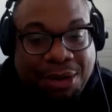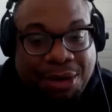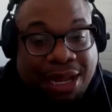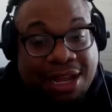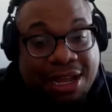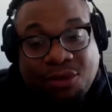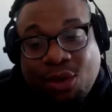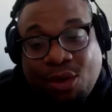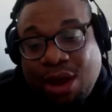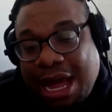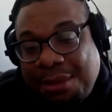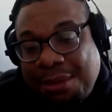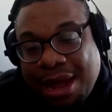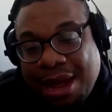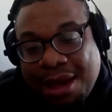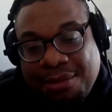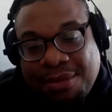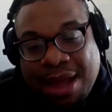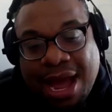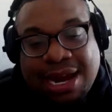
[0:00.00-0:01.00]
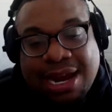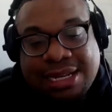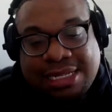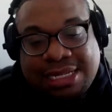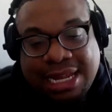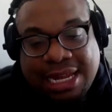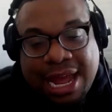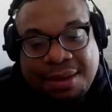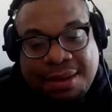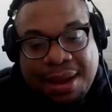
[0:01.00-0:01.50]
looking, well, I'm, I'm
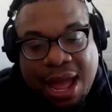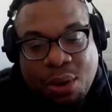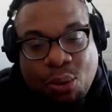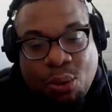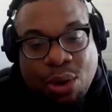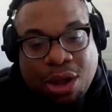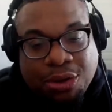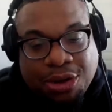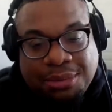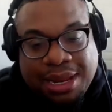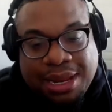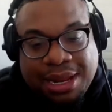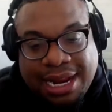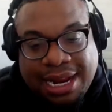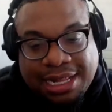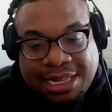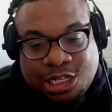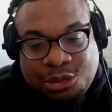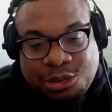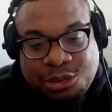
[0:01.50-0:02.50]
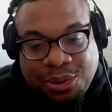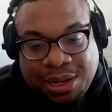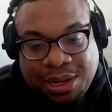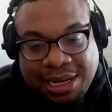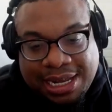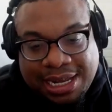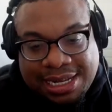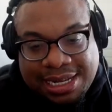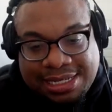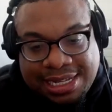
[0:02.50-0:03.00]
honestly, I, I welcome that at this point
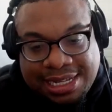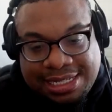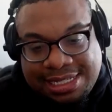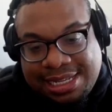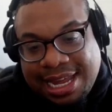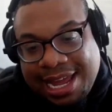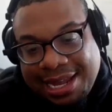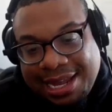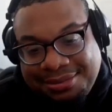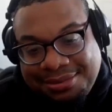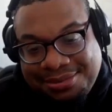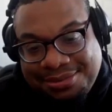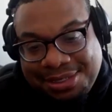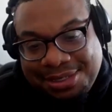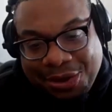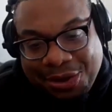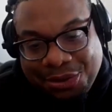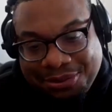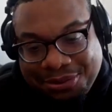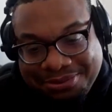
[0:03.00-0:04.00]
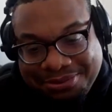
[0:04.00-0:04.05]
because it's sad. Yeah. So.